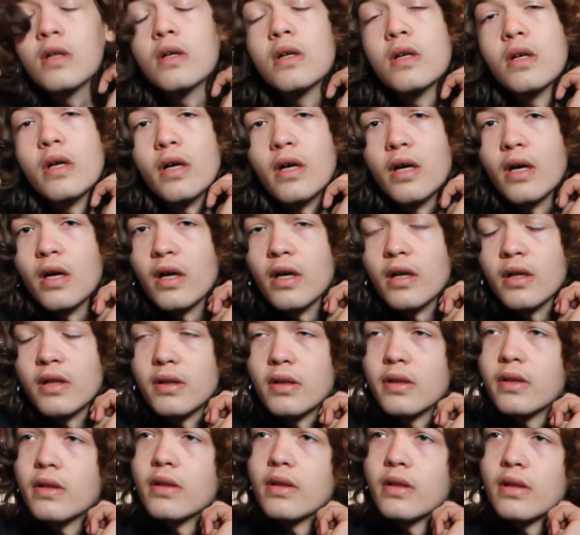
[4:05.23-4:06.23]

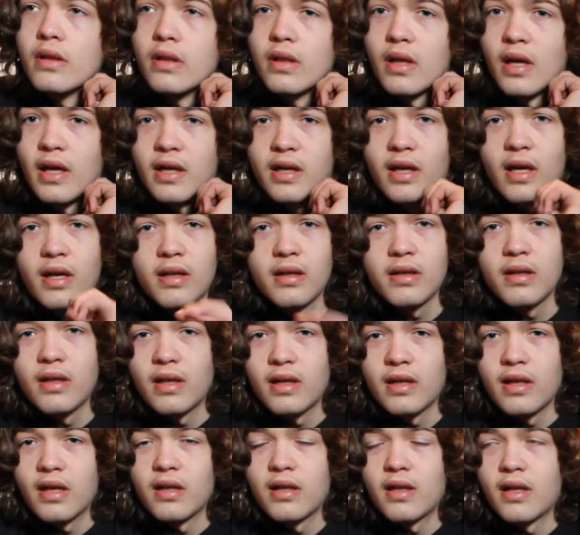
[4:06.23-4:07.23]
I got
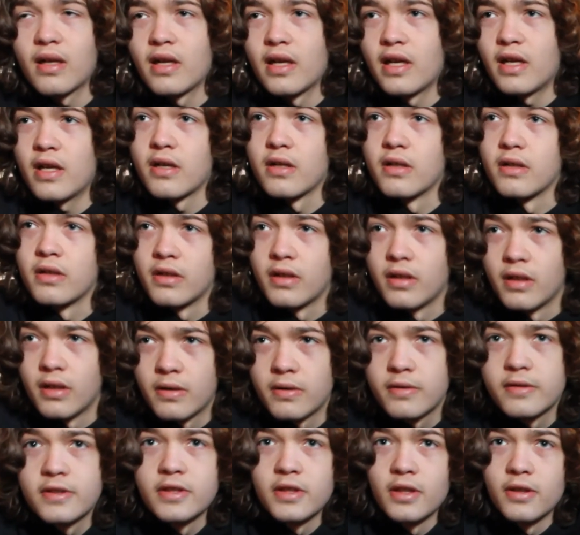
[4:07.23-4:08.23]
a lot of hair, you
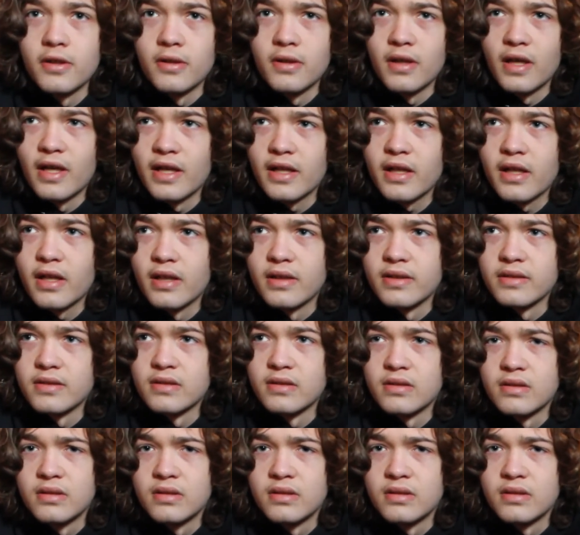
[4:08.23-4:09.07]
know, so I can